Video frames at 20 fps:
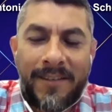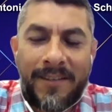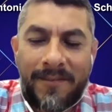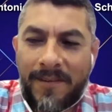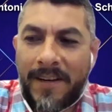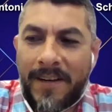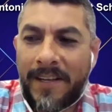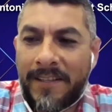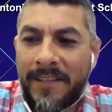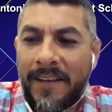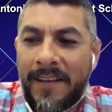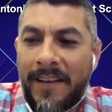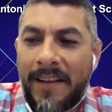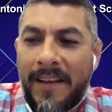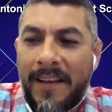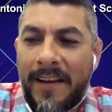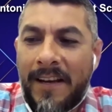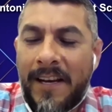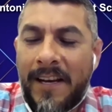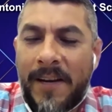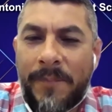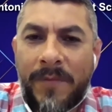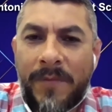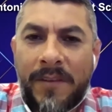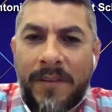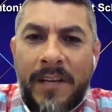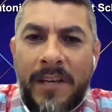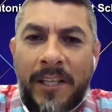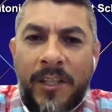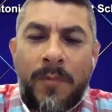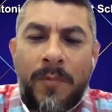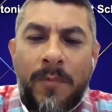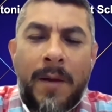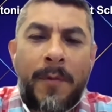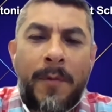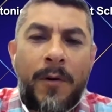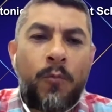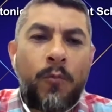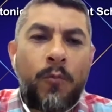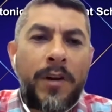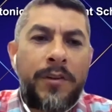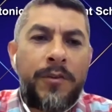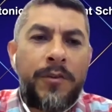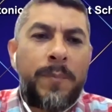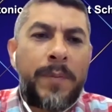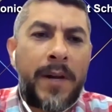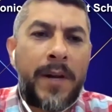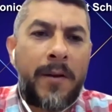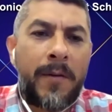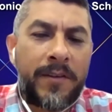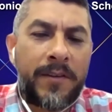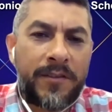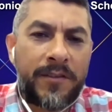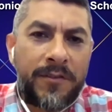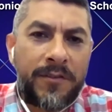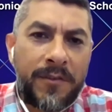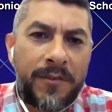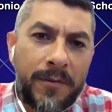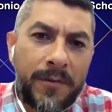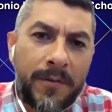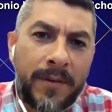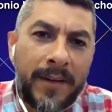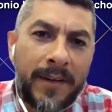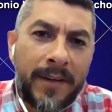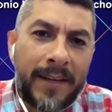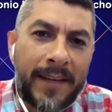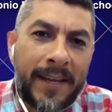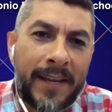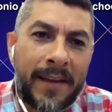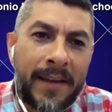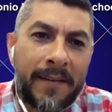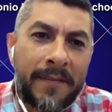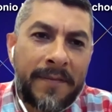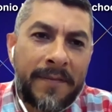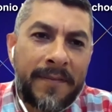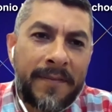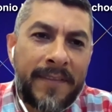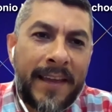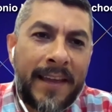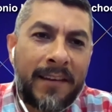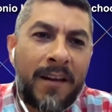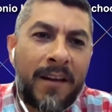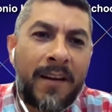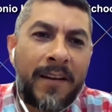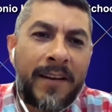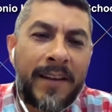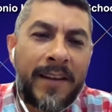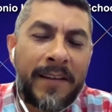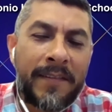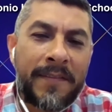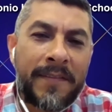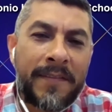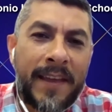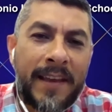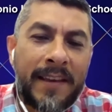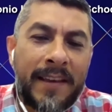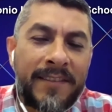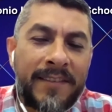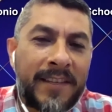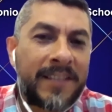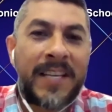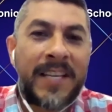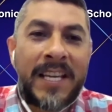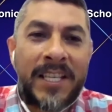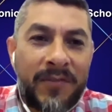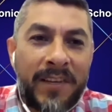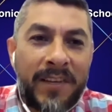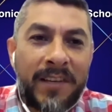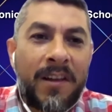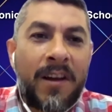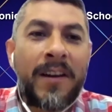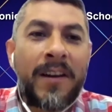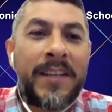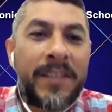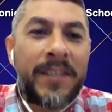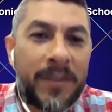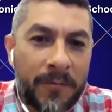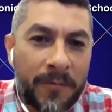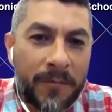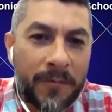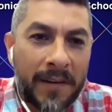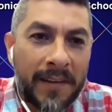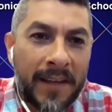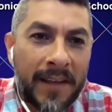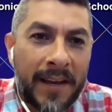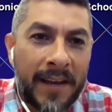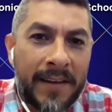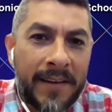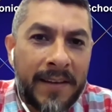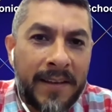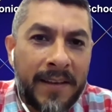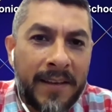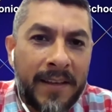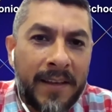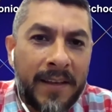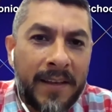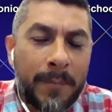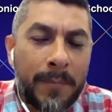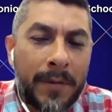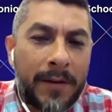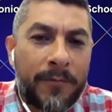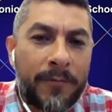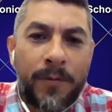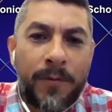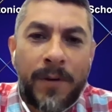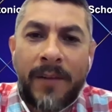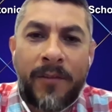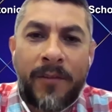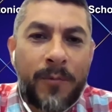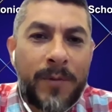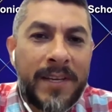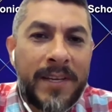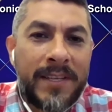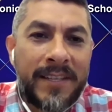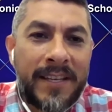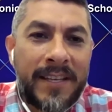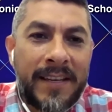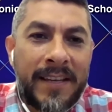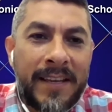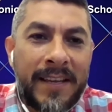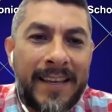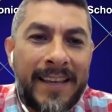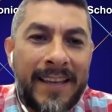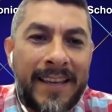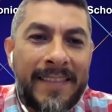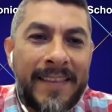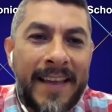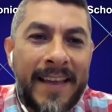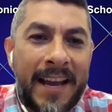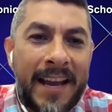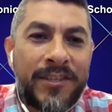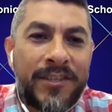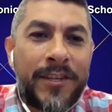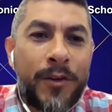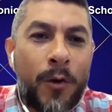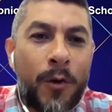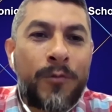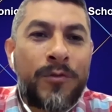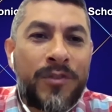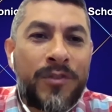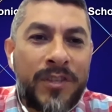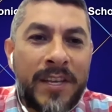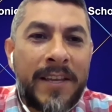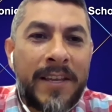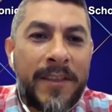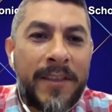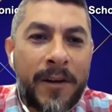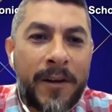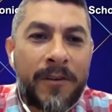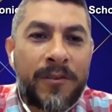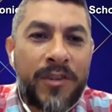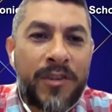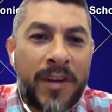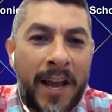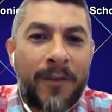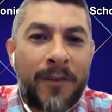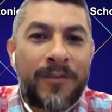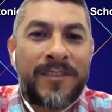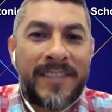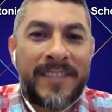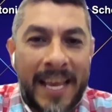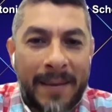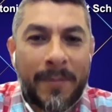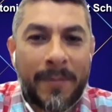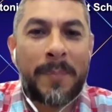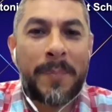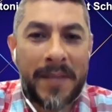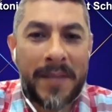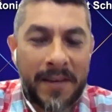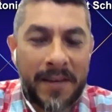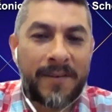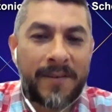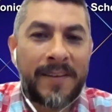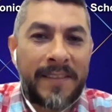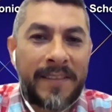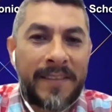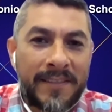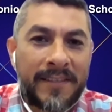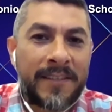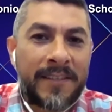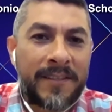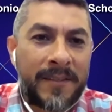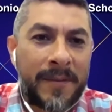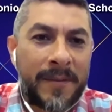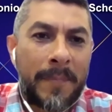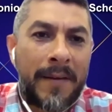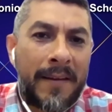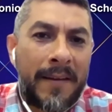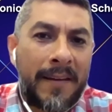Right. Dr. Bomber, what do parents do if they successfully log into Frontline, but for whatever reason, they actually don't see their child's name appear in the system?